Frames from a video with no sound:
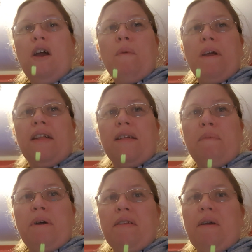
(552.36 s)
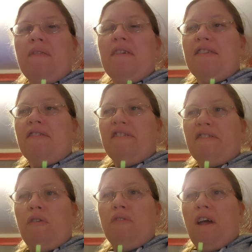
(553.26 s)
We're going to put a note in his
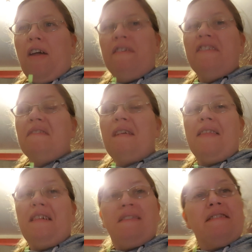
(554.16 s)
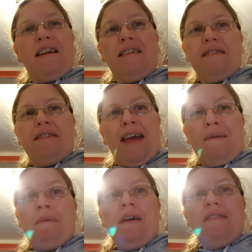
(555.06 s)
school diary, see what they think was like the
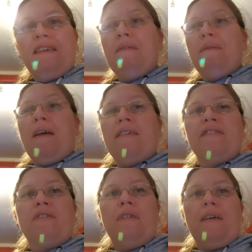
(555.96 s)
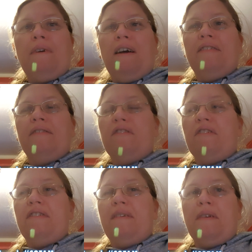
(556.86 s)
same. See if at school they've asked him to
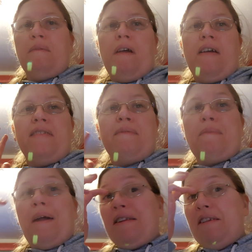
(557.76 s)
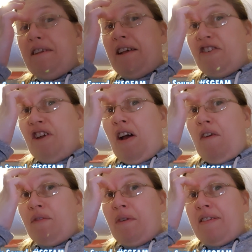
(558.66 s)
do something where he's been banging his ear straight
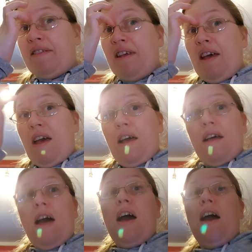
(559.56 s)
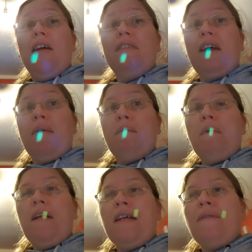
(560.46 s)
afterwards. And
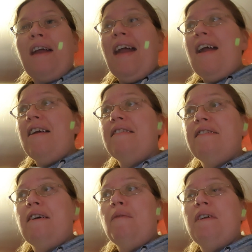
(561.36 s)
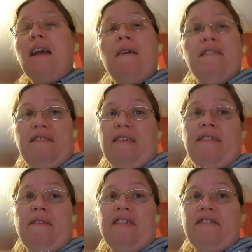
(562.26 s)
um, and if it is, we know it's
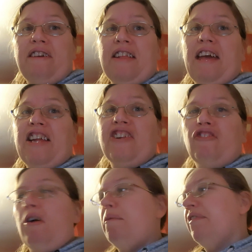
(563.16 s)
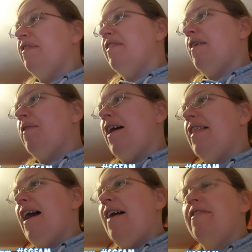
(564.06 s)
also it's the teenage drops and stuff
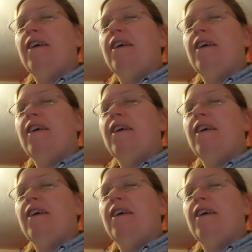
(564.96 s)
like that.